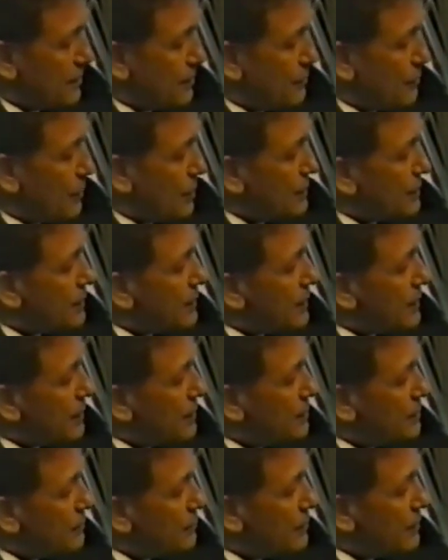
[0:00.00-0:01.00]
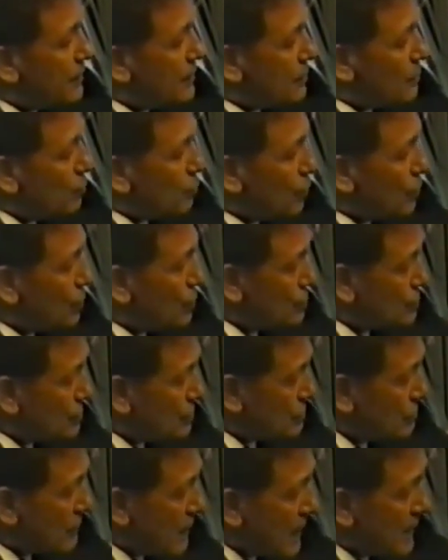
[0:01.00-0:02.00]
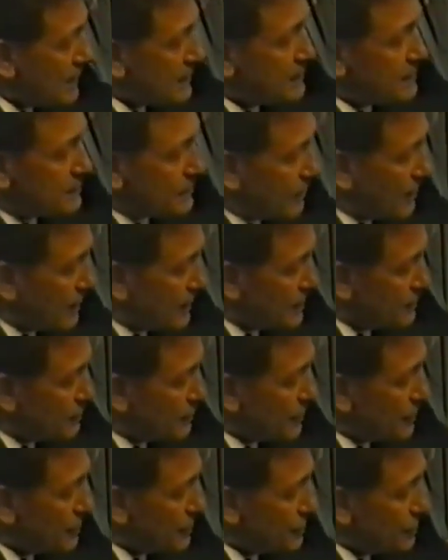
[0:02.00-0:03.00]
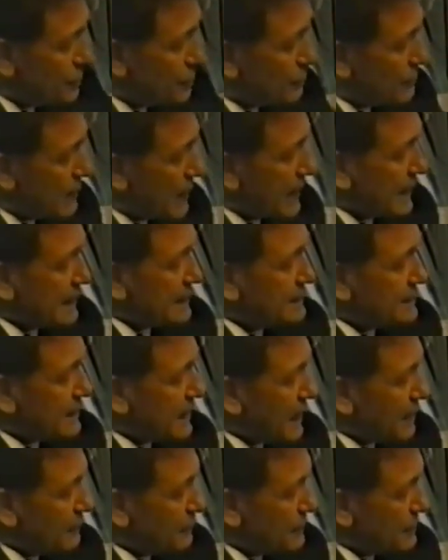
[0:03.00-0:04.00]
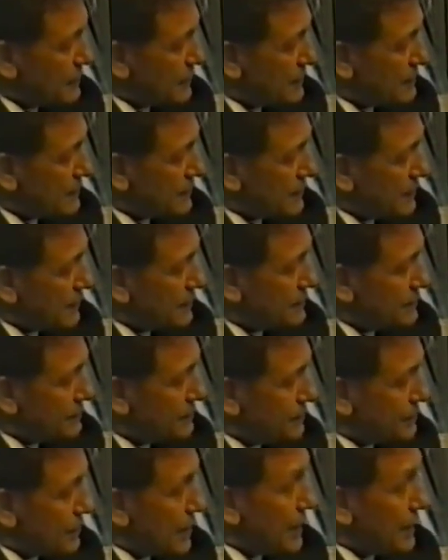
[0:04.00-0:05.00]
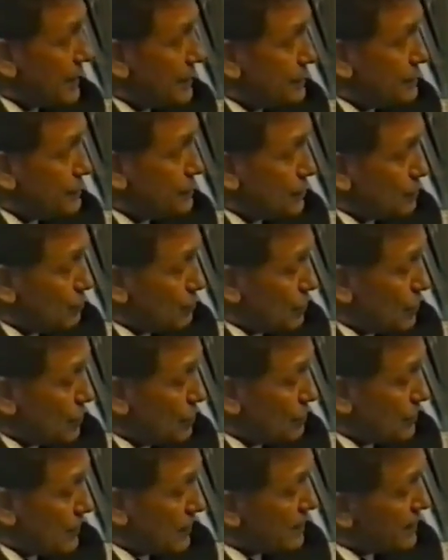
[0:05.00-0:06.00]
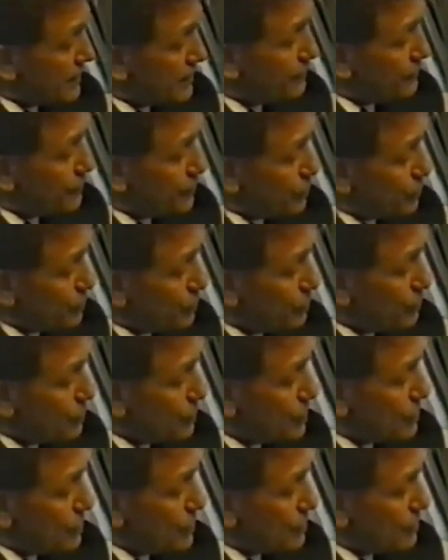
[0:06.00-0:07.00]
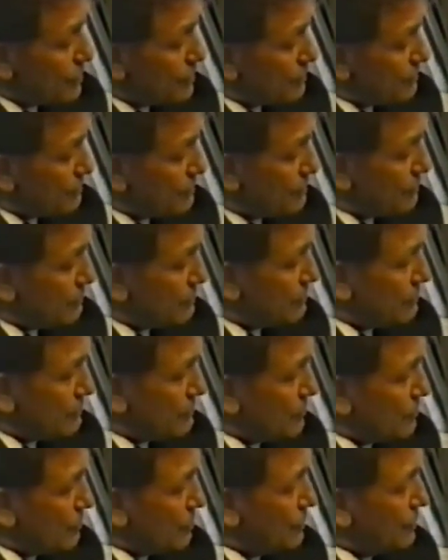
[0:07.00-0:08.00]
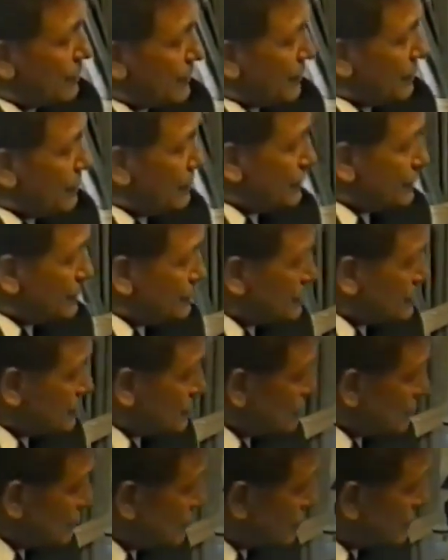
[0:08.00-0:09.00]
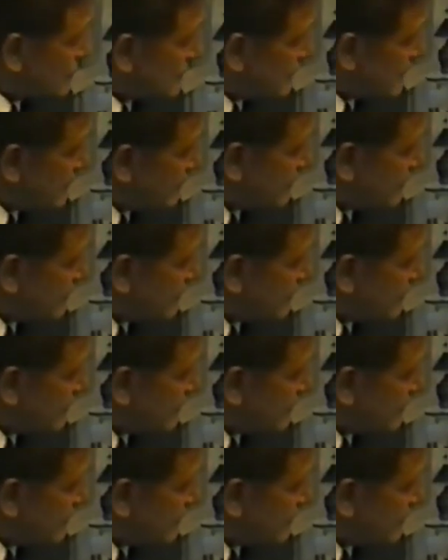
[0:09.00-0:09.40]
you're either going to be the world's greatest scientist because you'll make a statement that's going to change the world and give you all the honours the world can